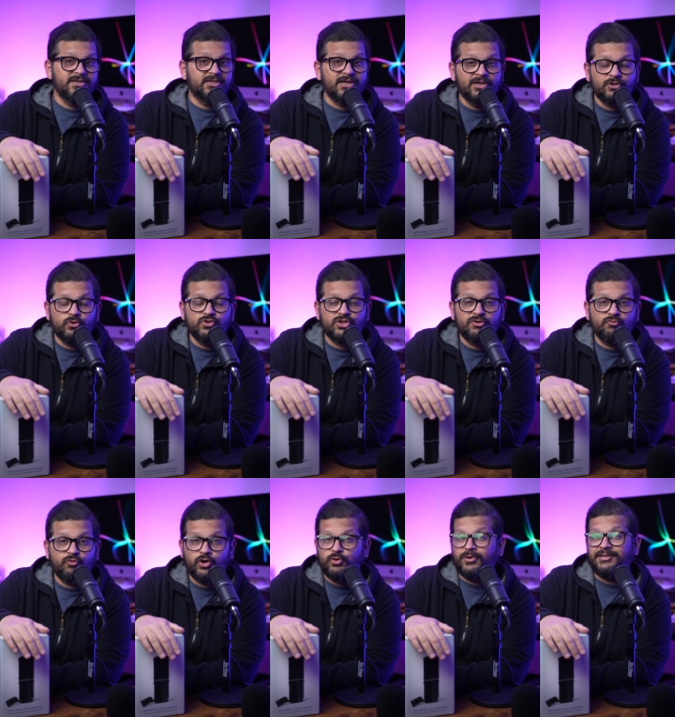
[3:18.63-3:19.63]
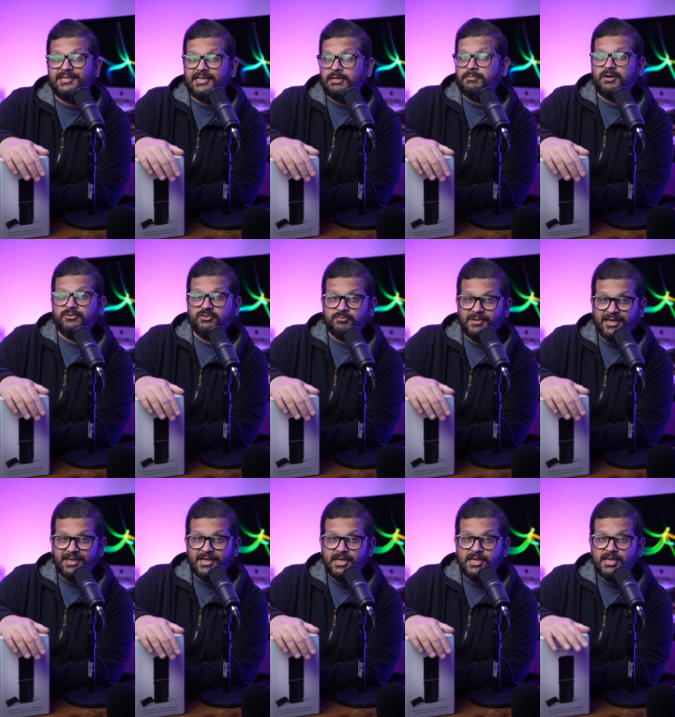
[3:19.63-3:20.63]
in conclusion, what do I think about this
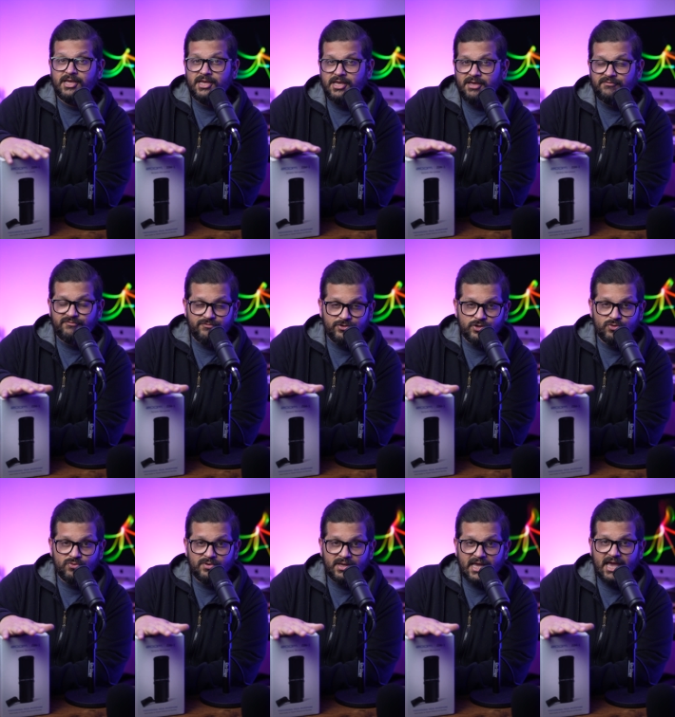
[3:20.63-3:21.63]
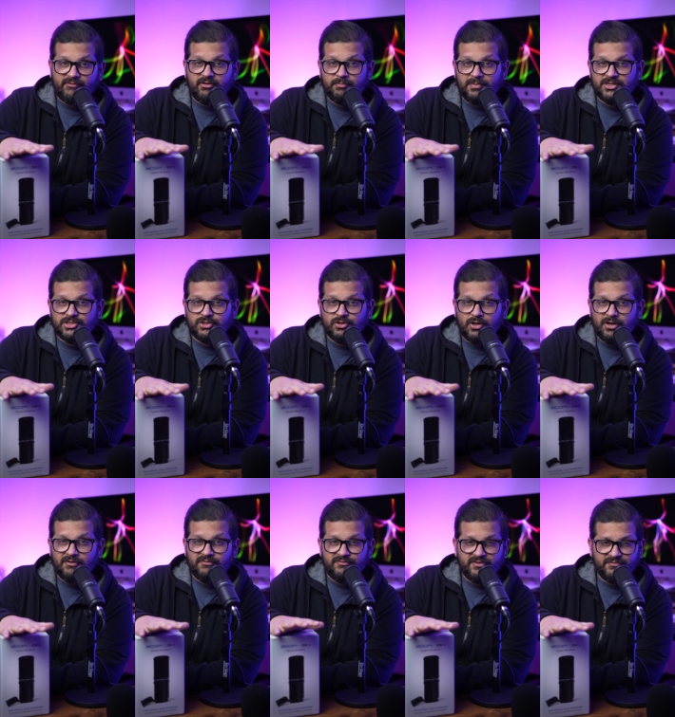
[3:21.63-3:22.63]
mic? If you have a budget
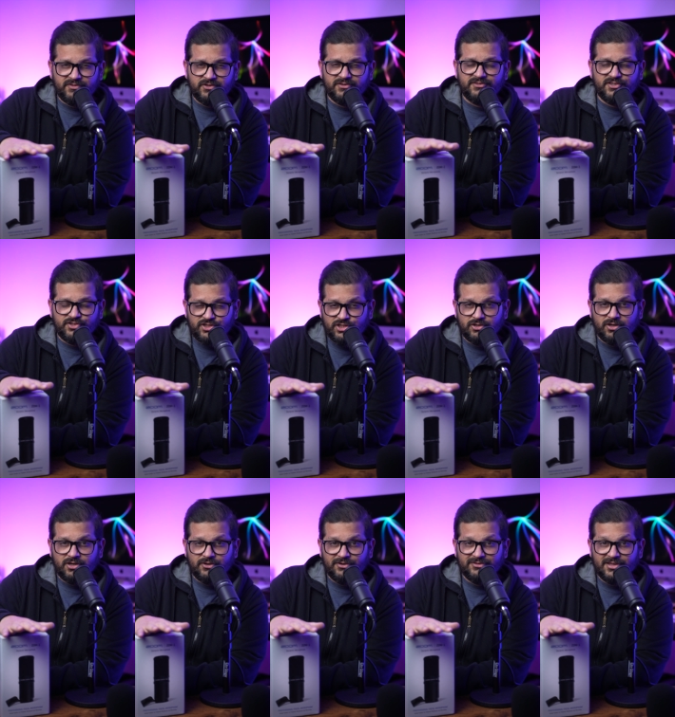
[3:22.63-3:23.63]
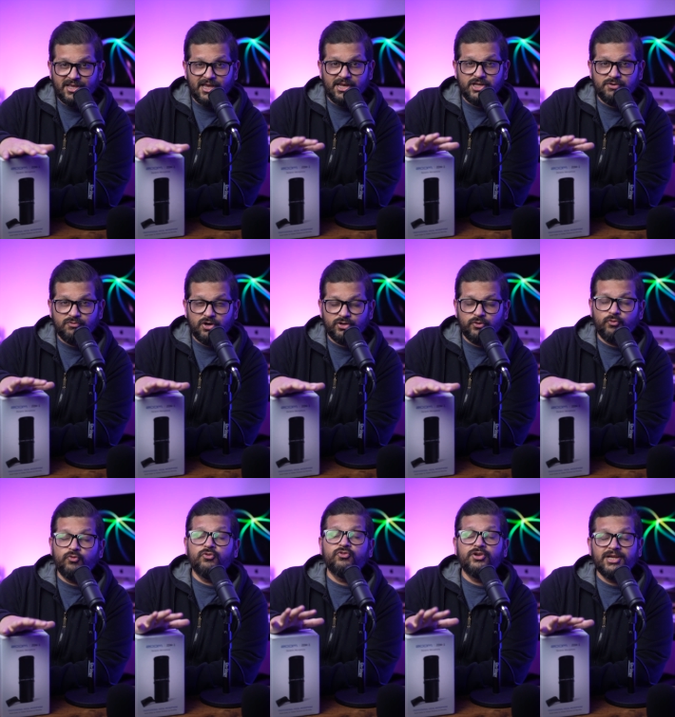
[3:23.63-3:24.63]
of $50 to $60 and you want a
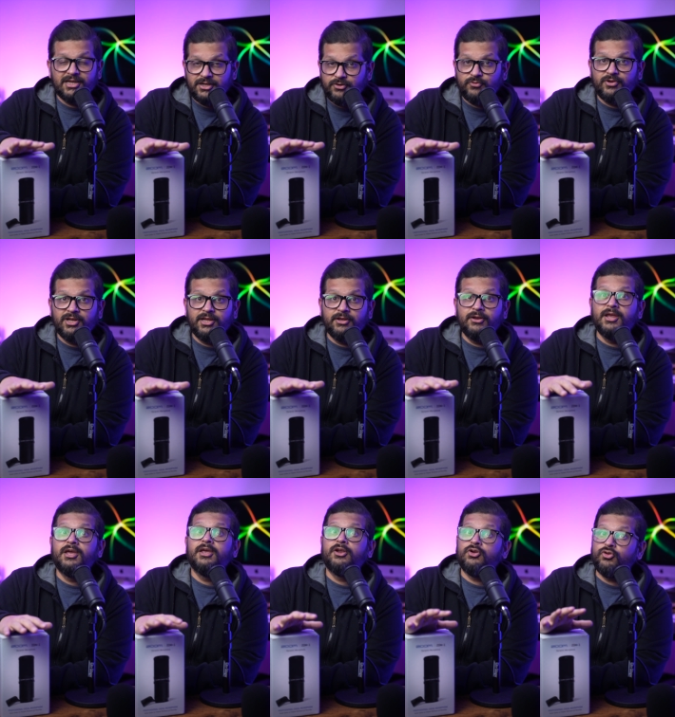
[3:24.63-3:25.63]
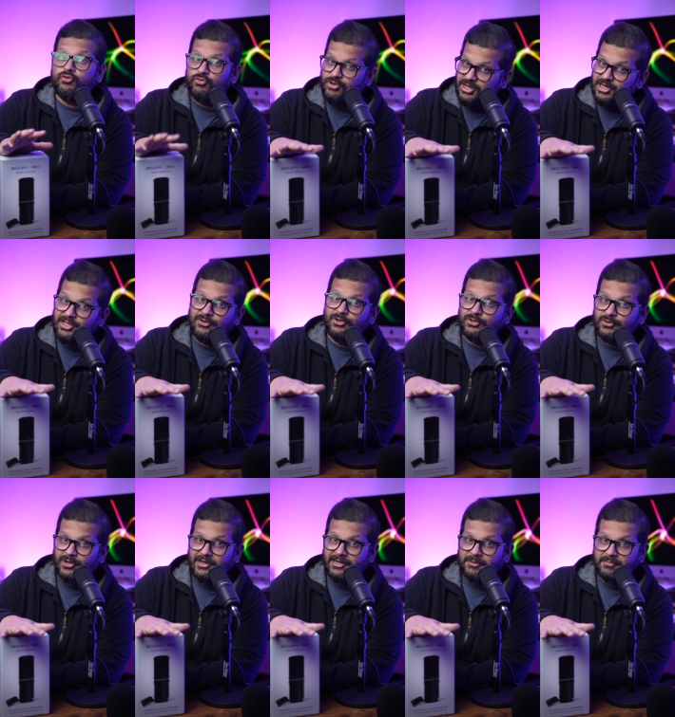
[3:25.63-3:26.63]
really good
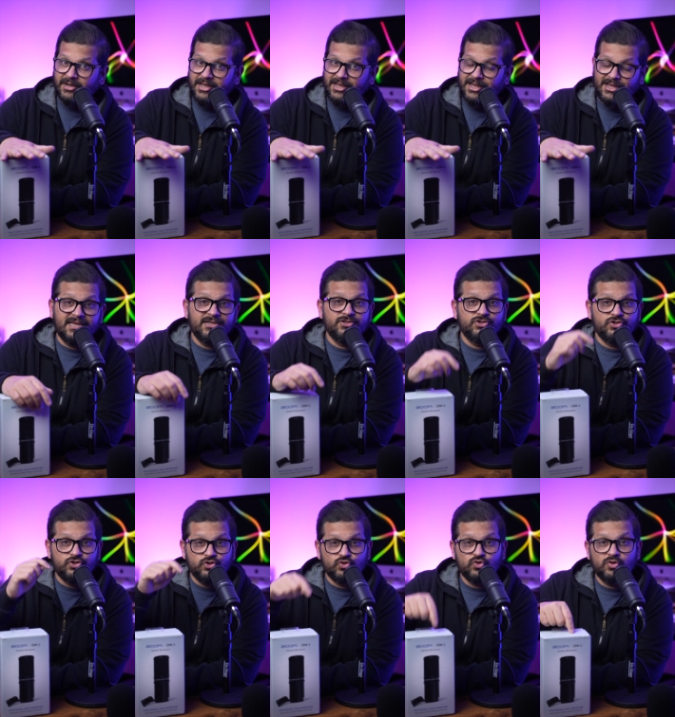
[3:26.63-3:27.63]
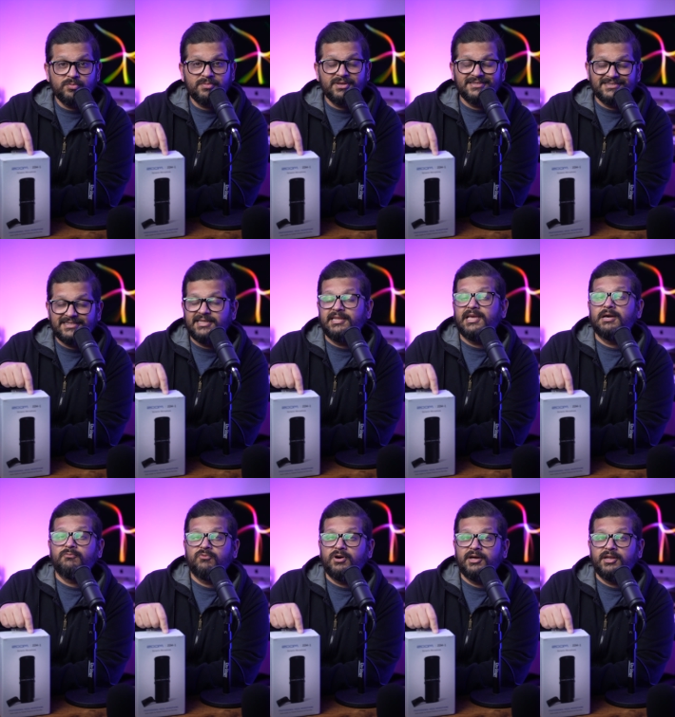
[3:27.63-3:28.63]
quality mic, then Zoom
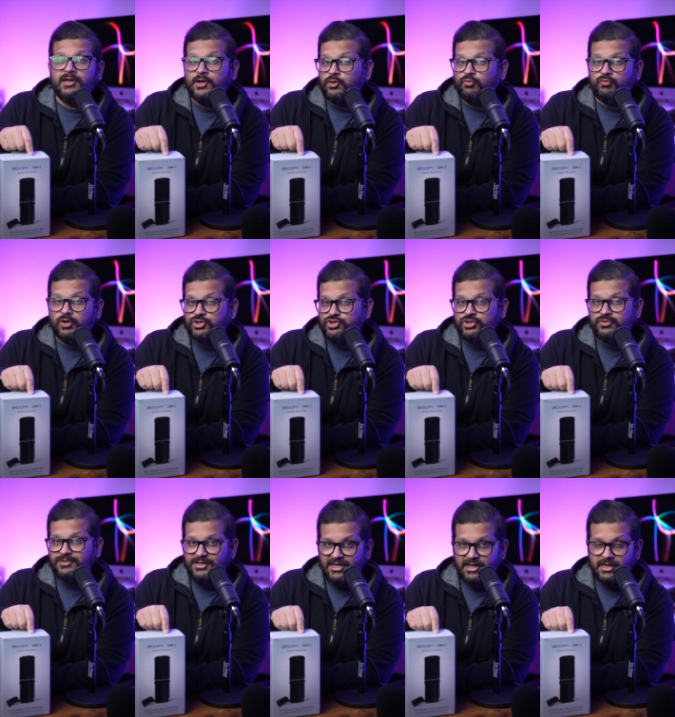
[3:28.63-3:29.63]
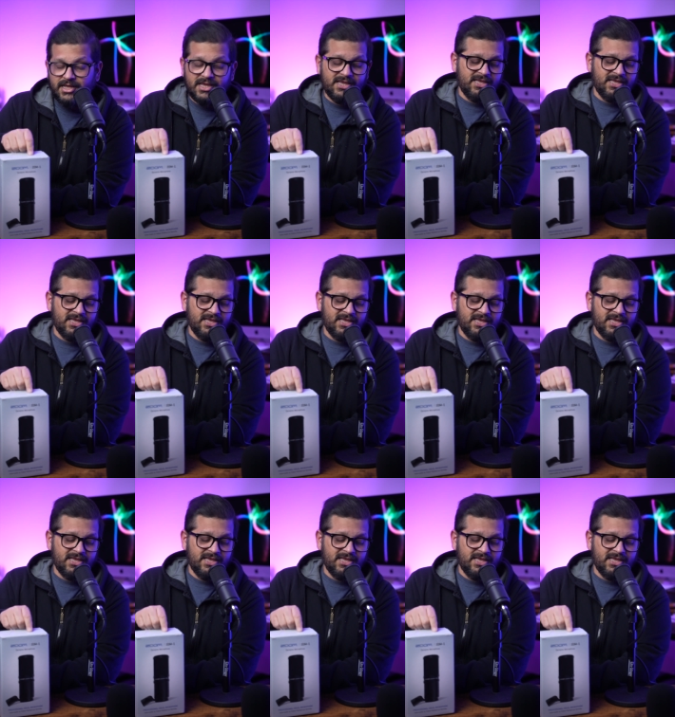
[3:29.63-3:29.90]
ZDM-1 is what you need.